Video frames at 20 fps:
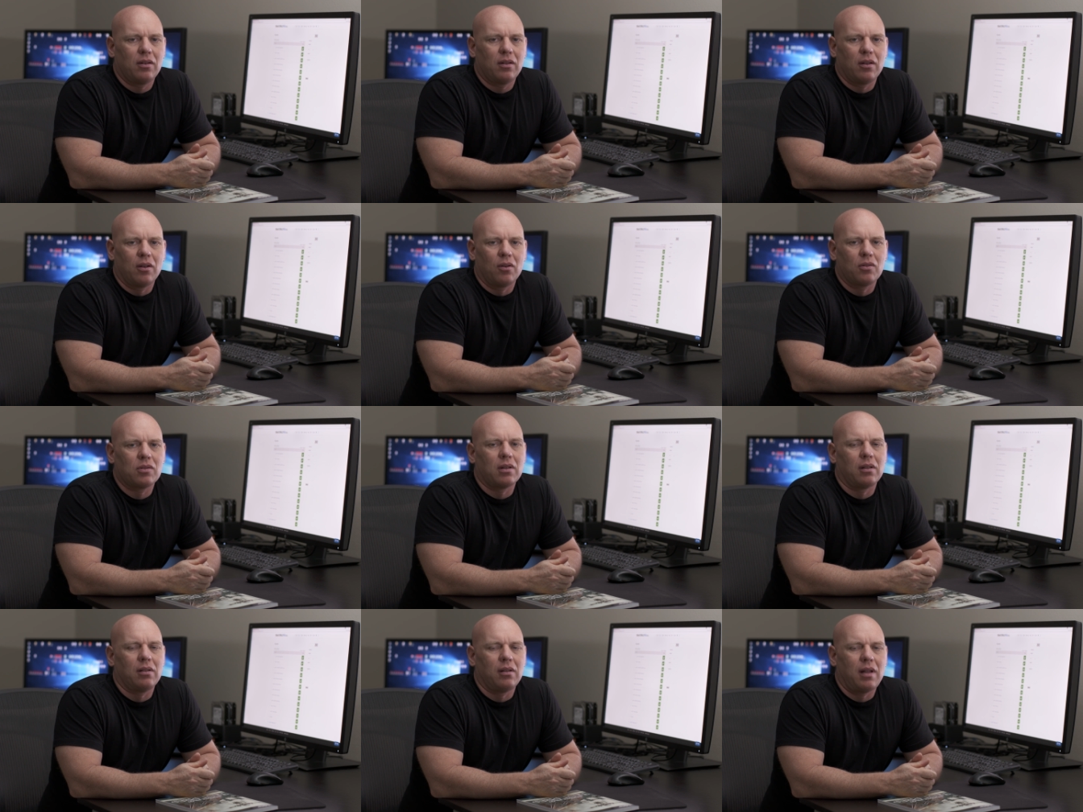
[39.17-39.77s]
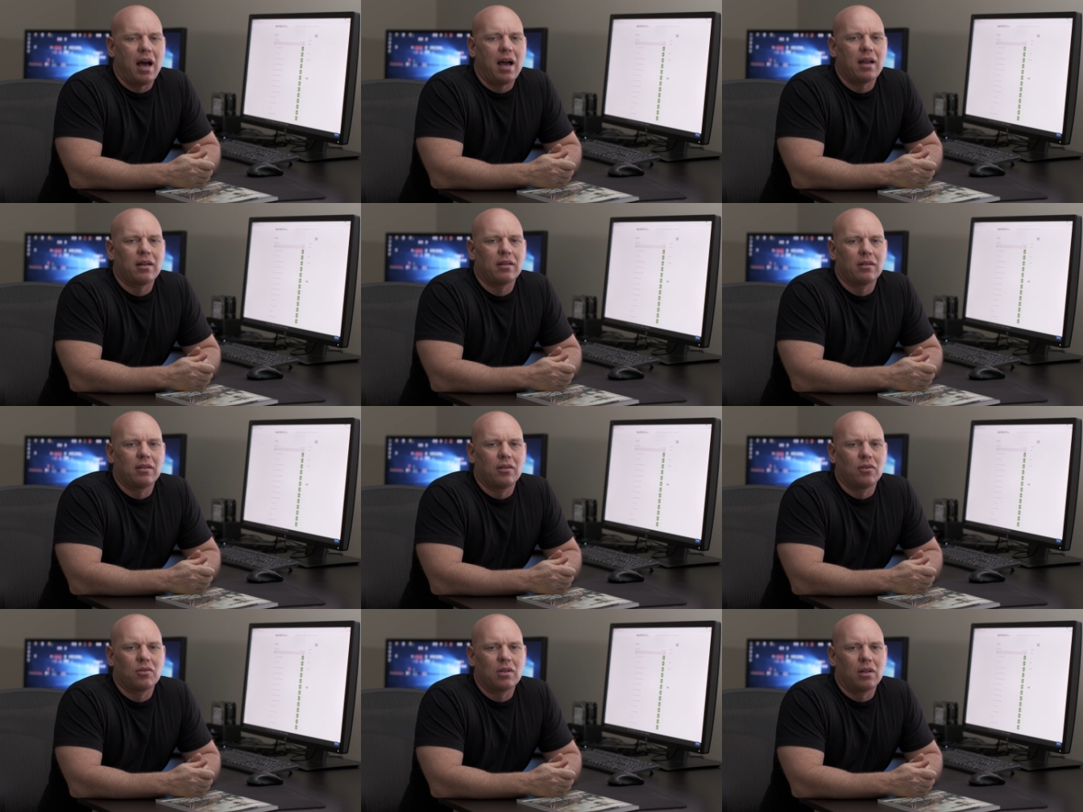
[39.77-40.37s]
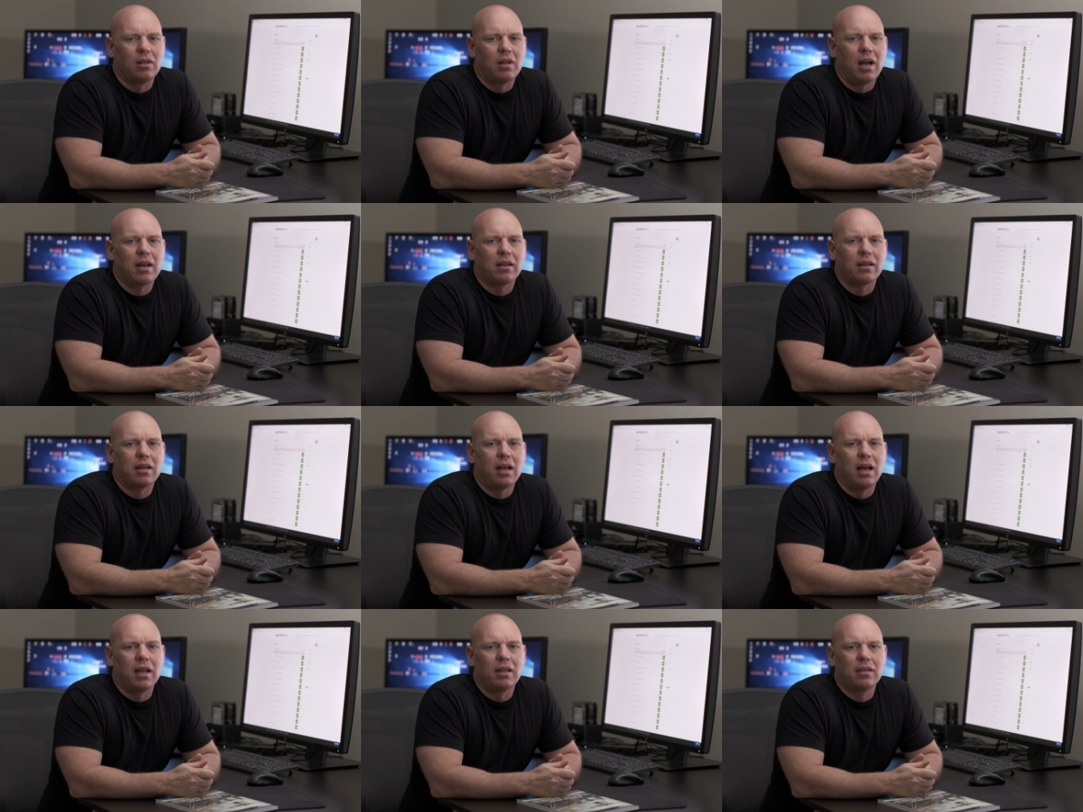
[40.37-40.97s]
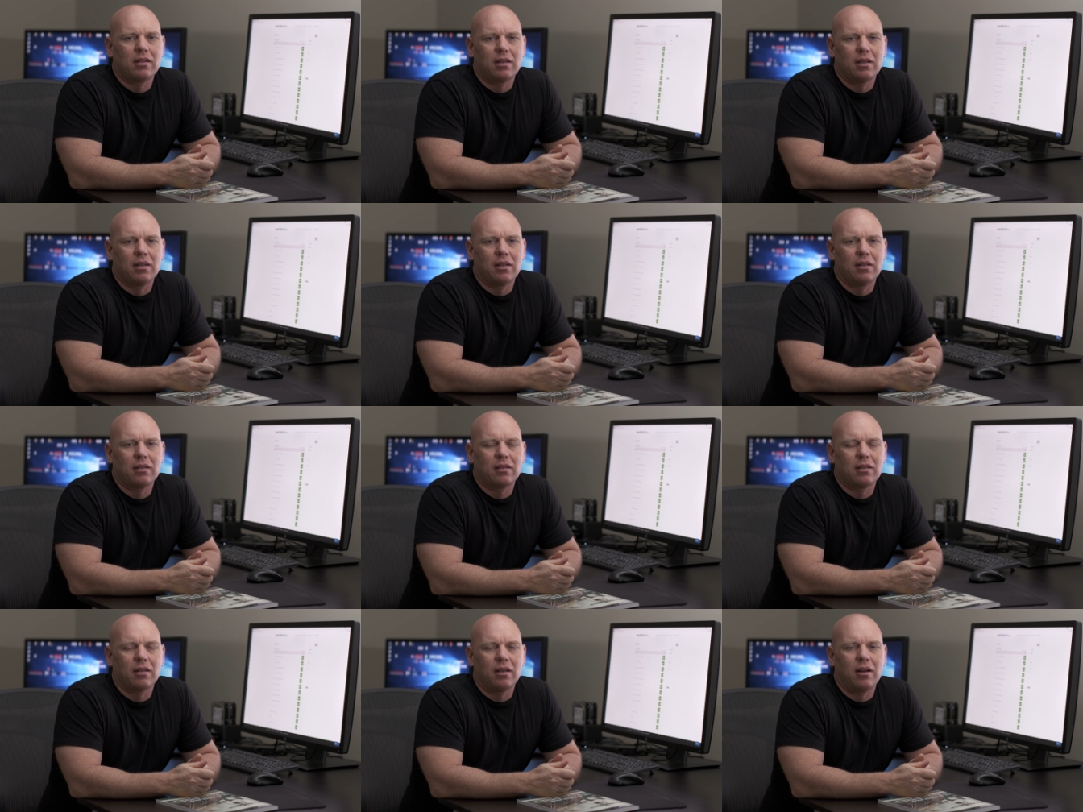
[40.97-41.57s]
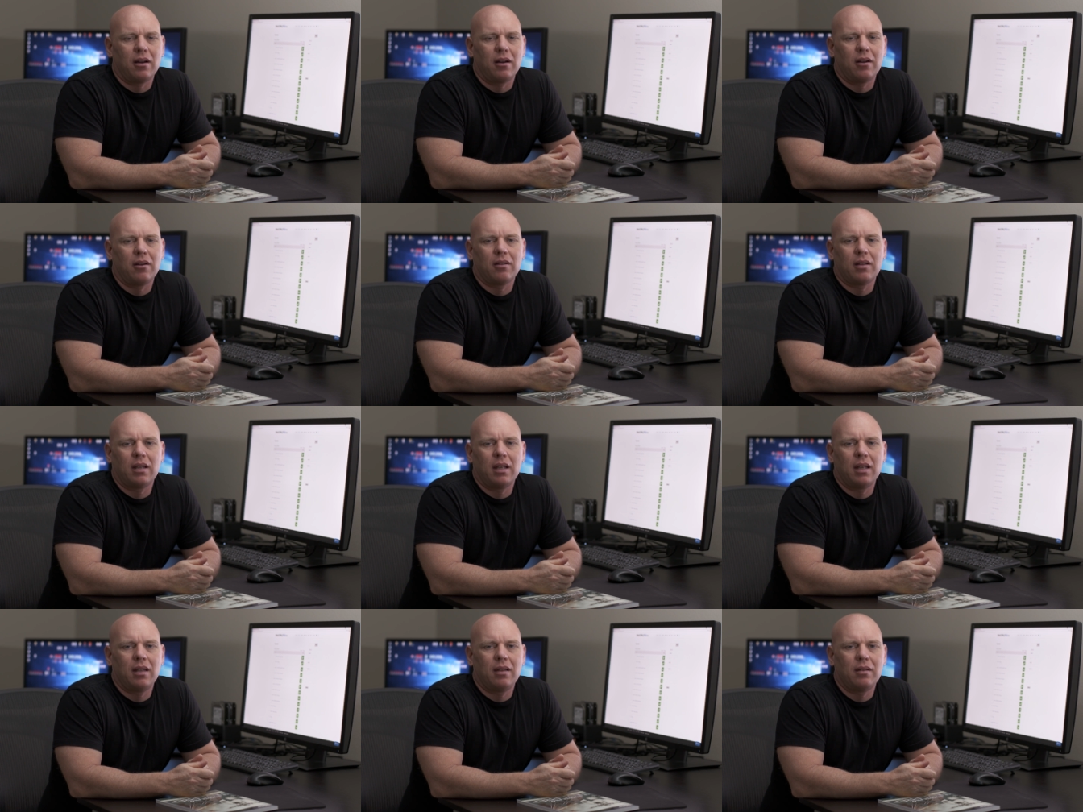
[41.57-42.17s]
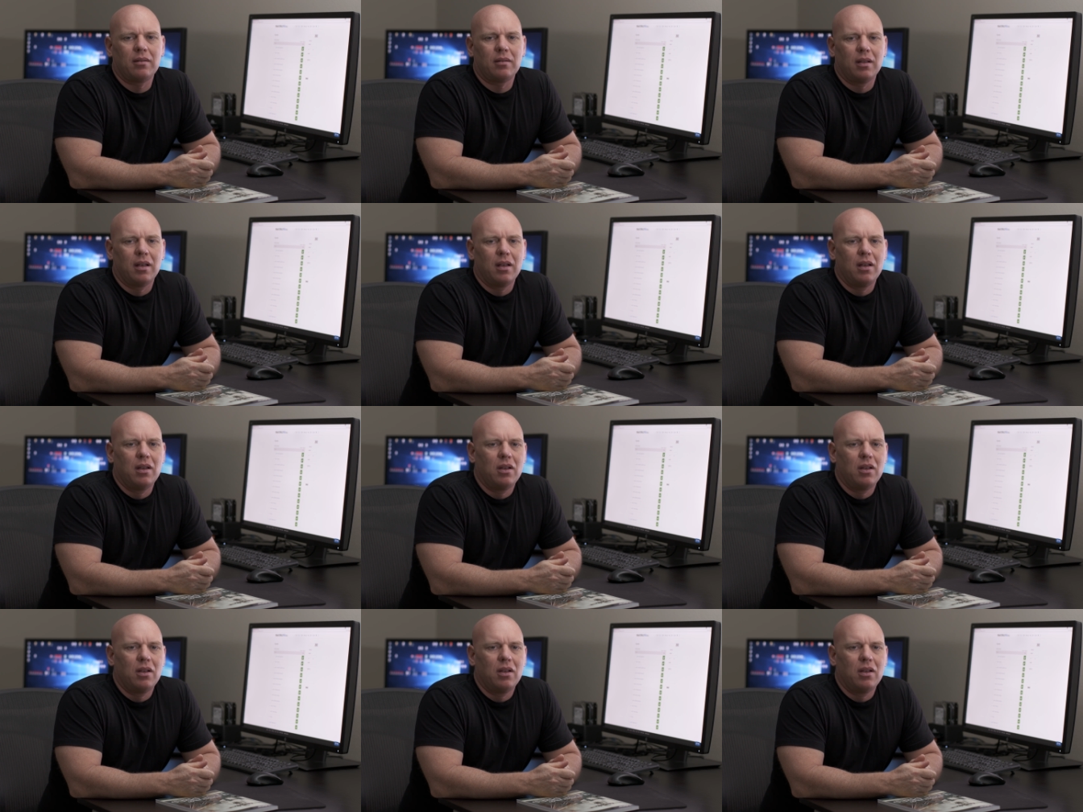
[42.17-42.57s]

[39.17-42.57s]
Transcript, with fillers: There's a lot. There's a lot of content there, and